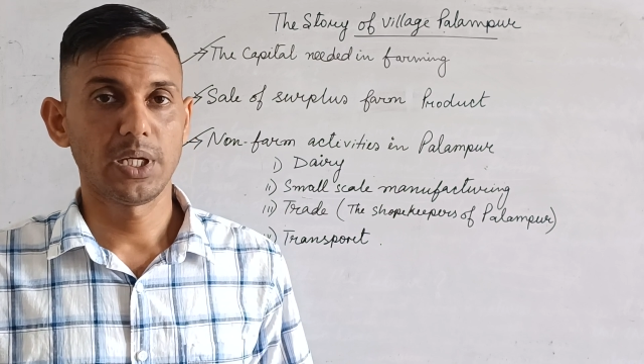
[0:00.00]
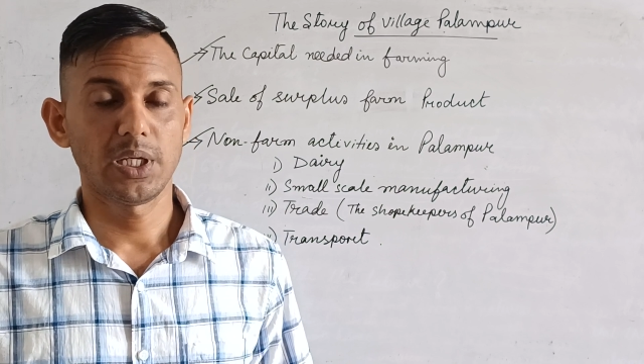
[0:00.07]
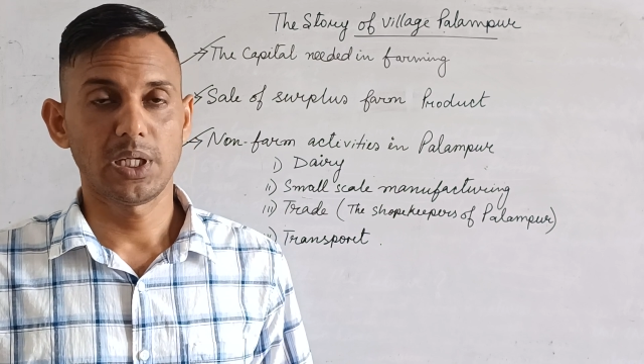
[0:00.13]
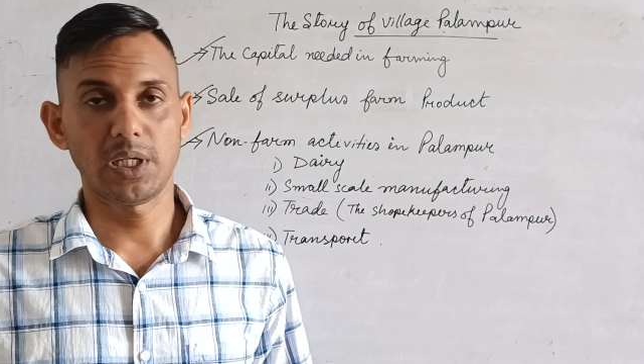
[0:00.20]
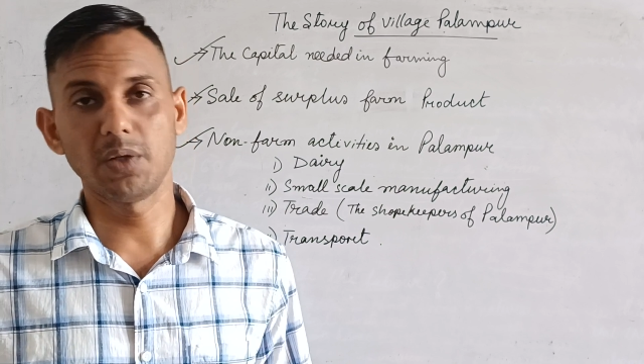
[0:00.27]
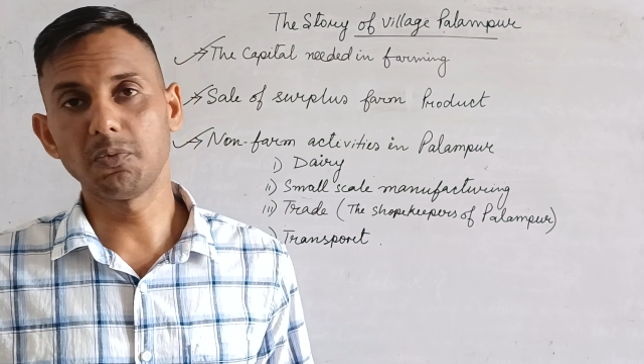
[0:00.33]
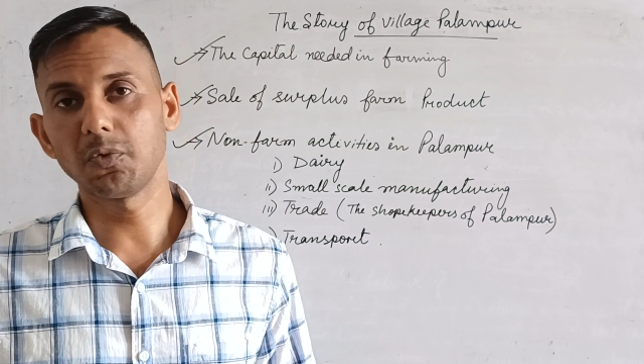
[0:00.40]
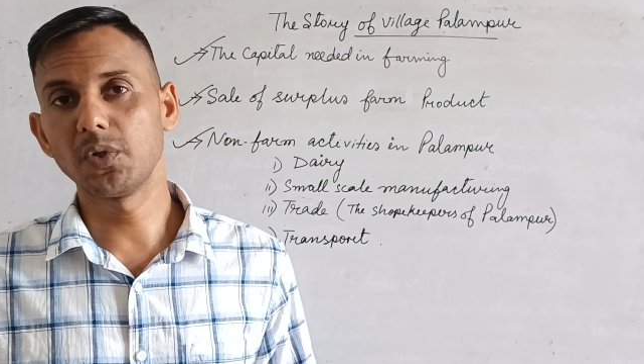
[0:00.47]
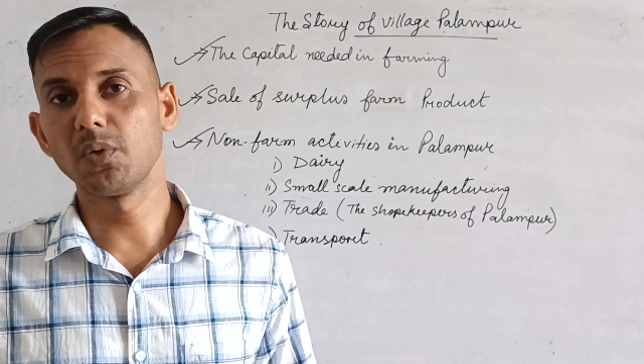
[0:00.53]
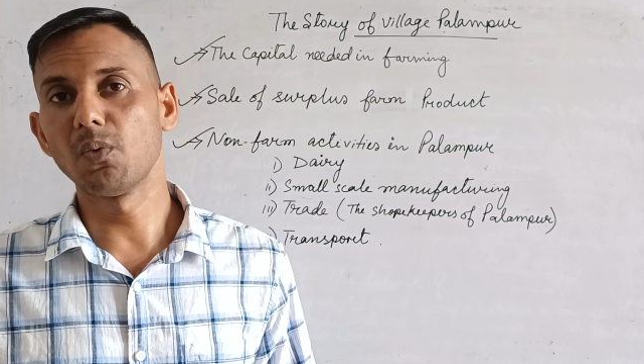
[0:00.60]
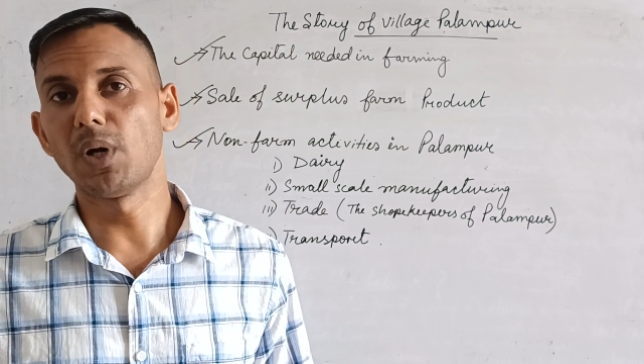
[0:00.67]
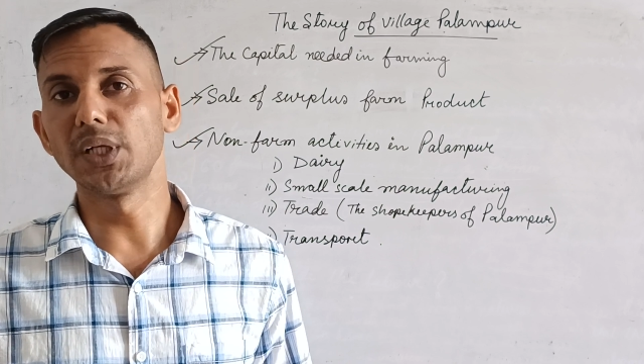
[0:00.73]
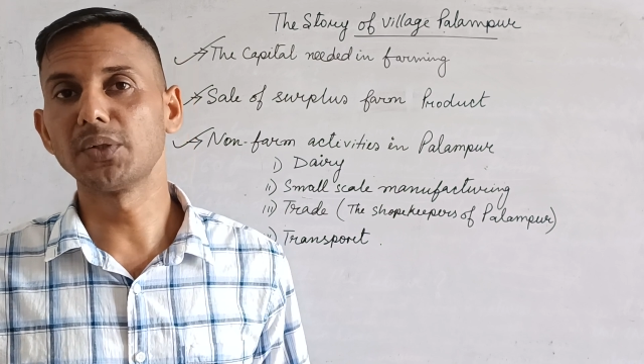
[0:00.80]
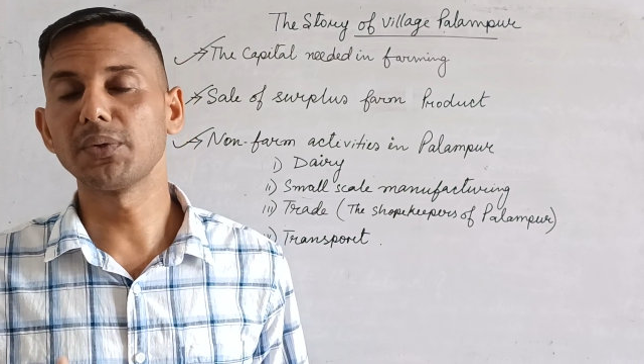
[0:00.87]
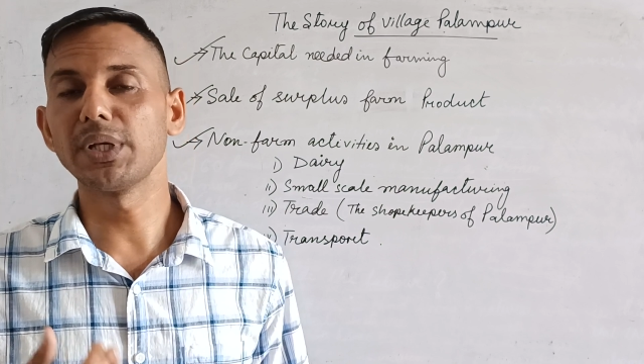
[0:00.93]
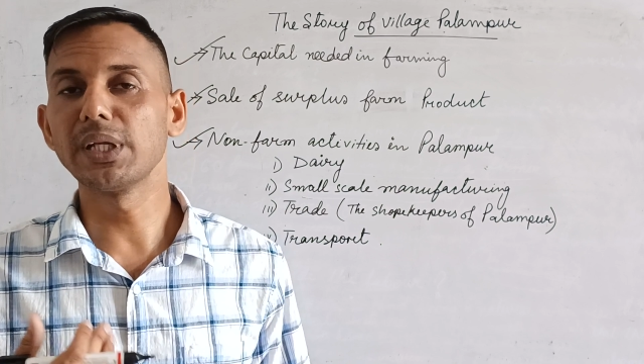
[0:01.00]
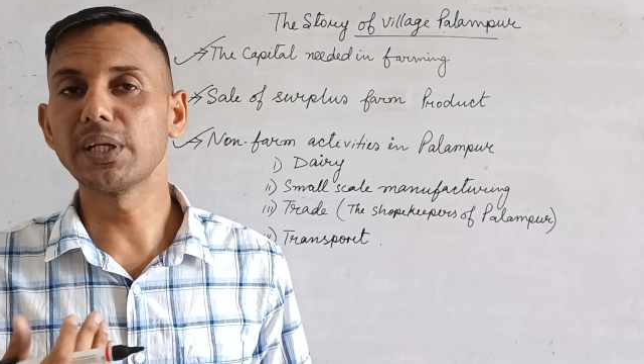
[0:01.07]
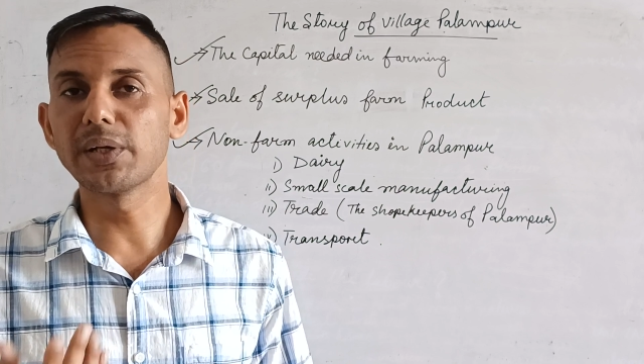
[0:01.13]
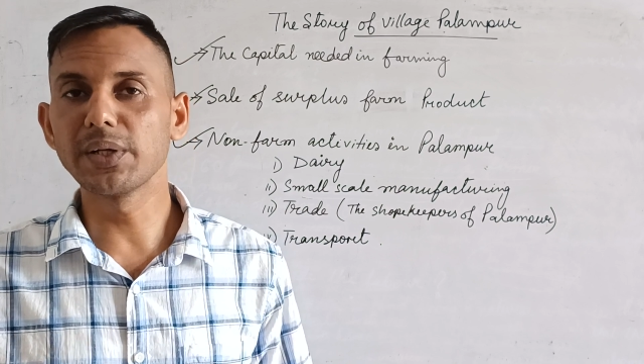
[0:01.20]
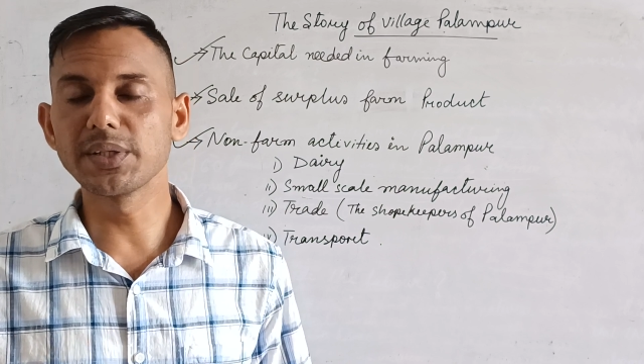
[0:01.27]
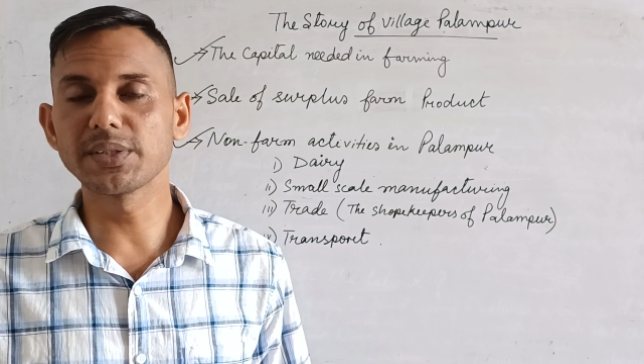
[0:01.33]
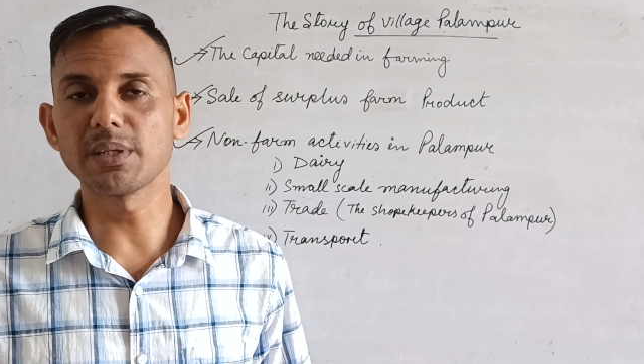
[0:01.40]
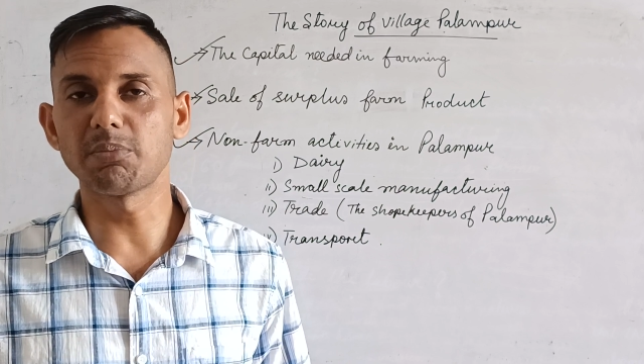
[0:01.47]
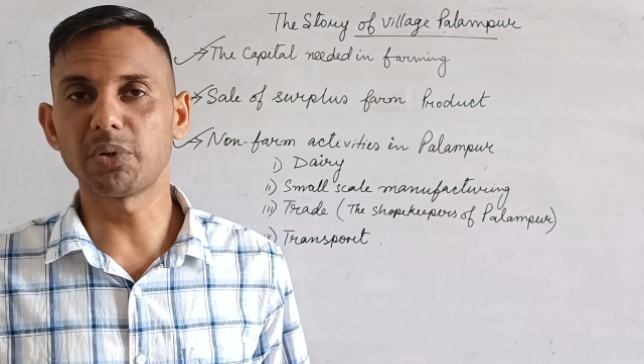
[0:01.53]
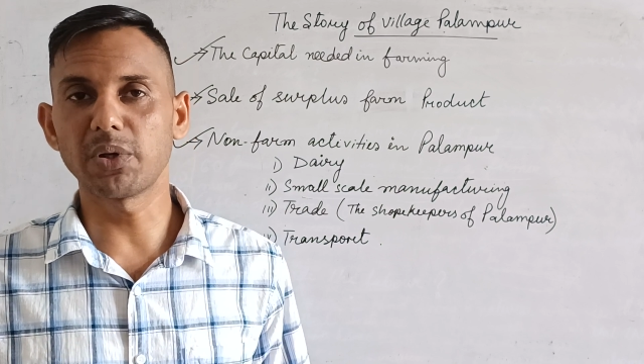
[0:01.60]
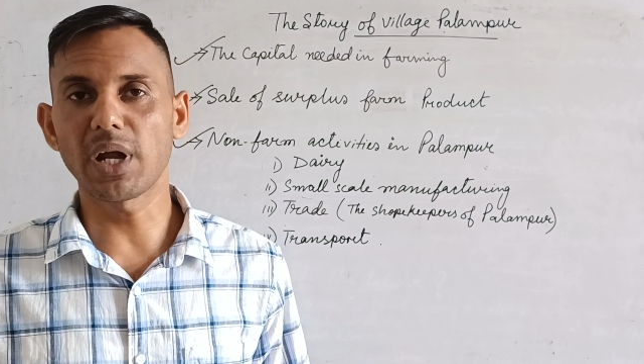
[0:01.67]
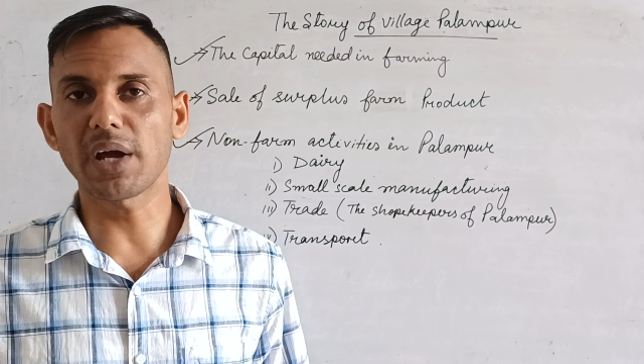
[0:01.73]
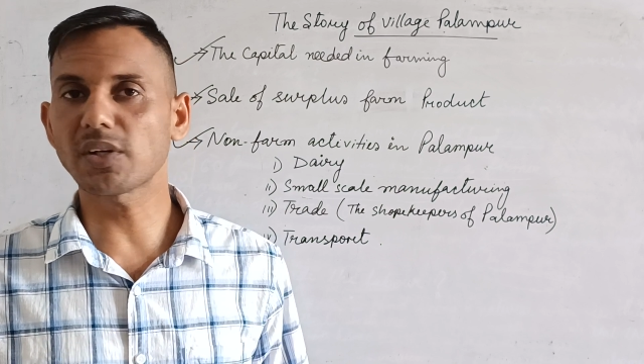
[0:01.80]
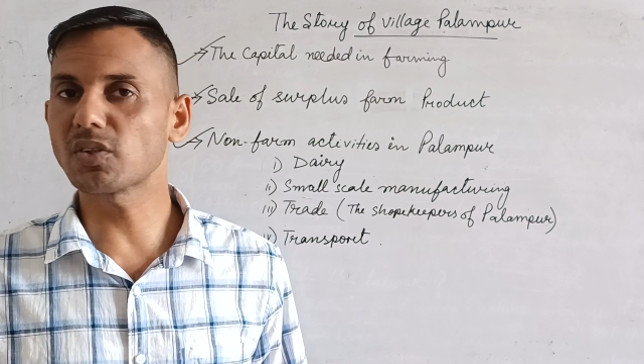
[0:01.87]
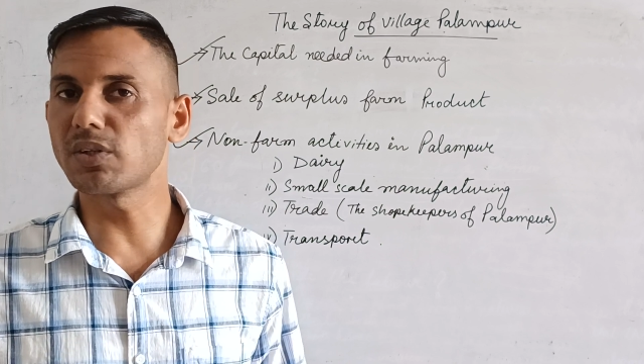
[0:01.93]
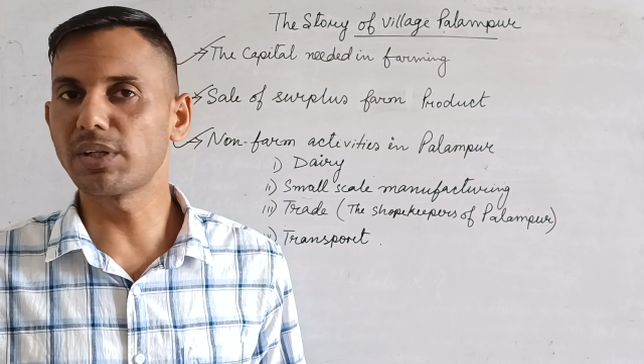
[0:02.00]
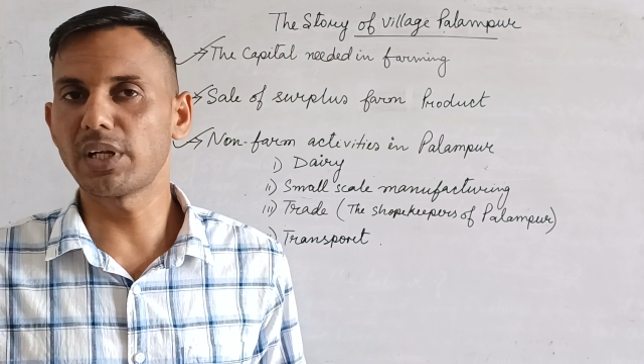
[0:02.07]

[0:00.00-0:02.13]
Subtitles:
If we want to increase the production,